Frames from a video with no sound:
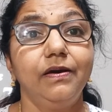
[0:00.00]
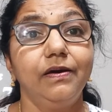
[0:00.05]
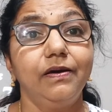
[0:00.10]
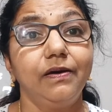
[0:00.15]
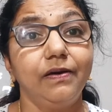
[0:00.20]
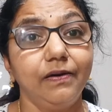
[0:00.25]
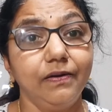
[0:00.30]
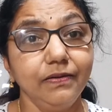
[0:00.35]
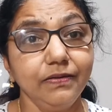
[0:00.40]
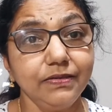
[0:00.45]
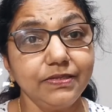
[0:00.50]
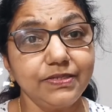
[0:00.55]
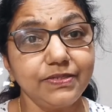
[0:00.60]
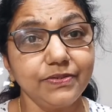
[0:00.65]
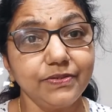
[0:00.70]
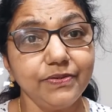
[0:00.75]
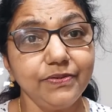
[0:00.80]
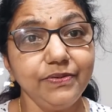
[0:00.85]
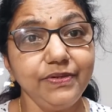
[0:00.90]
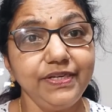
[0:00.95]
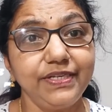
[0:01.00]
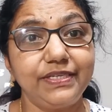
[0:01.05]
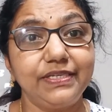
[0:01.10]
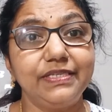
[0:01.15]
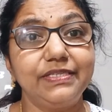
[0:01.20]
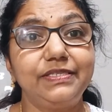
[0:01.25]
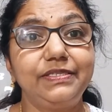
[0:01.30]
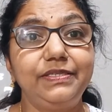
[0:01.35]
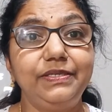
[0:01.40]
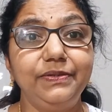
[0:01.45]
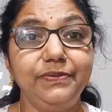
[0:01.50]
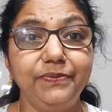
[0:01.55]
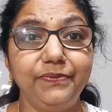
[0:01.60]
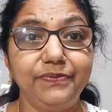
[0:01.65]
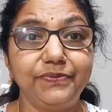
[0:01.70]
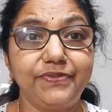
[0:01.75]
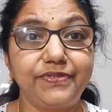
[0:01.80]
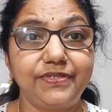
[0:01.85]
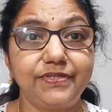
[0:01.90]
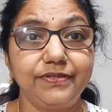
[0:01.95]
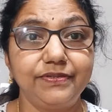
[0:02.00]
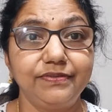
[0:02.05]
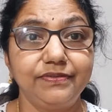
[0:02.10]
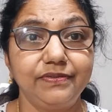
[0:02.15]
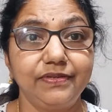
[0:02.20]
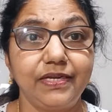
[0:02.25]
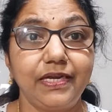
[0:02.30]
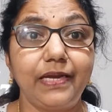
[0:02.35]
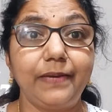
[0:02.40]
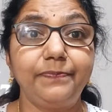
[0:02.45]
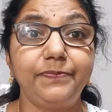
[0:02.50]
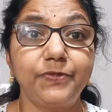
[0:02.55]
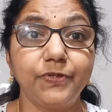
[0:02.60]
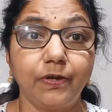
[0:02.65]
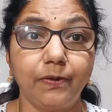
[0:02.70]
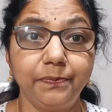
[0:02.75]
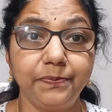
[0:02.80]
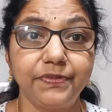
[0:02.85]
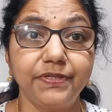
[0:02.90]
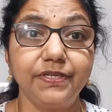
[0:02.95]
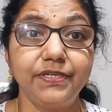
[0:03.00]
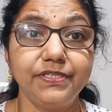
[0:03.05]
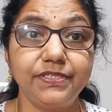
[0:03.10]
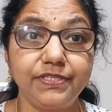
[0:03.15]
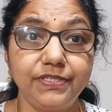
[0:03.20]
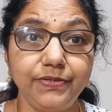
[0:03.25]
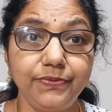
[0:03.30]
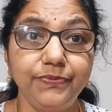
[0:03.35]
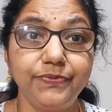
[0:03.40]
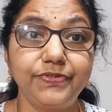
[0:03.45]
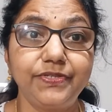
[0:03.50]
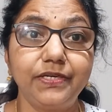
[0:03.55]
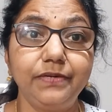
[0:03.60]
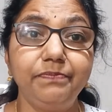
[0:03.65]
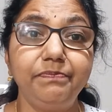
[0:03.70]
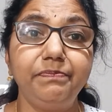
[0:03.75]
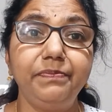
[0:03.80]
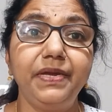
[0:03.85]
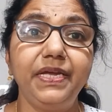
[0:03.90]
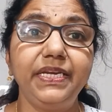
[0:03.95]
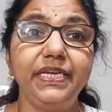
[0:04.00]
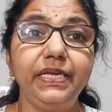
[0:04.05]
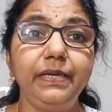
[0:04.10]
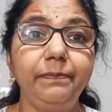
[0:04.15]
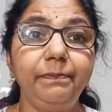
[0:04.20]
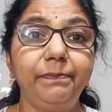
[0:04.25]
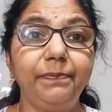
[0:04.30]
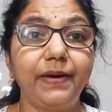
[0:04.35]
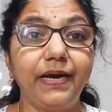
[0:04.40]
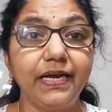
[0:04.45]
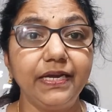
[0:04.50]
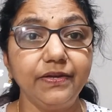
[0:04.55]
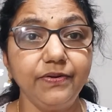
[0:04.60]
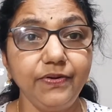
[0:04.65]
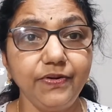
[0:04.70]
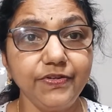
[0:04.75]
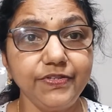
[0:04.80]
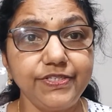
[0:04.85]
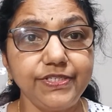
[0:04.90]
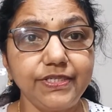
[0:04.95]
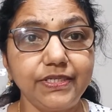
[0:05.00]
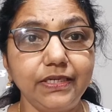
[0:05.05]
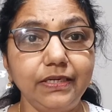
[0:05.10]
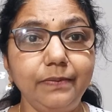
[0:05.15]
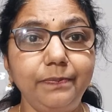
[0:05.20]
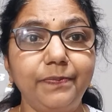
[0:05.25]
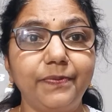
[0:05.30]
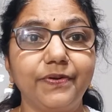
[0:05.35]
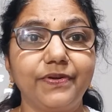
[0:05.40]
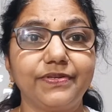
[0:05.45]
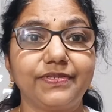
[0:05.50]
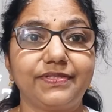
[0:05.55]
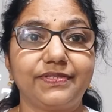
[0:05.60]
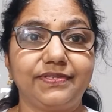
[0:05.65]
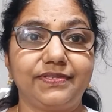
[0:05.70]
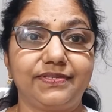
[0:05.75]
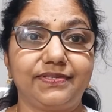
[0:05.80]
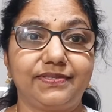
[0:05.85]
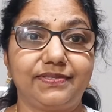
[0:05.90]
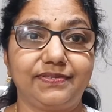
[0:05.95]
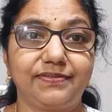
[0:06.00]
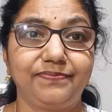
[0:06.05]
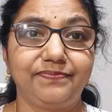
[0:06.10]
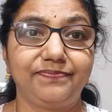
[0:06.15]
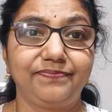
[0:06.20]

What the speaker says: Also, it is used, absorption is used in many biological processes,